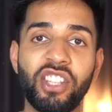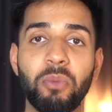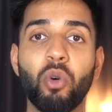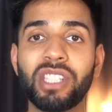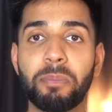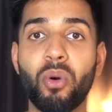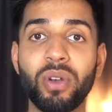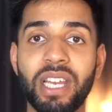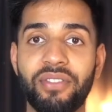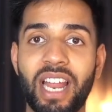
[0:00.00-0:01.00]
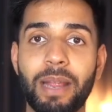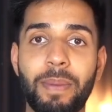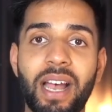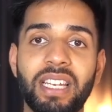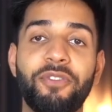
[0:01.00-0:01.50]
then what's the point of an
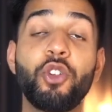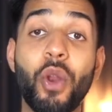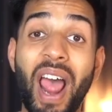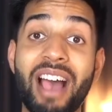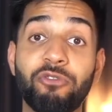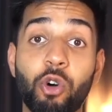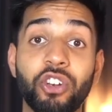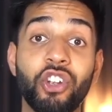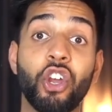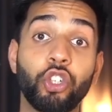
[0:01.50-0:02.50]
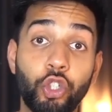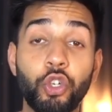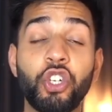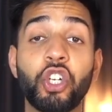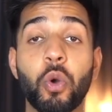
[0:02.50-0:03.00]
iPad? If you don't have one,
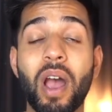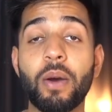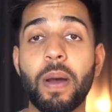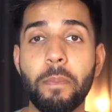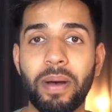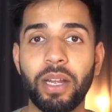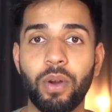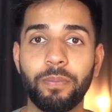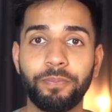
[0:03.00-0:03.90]
should you go out and buy one?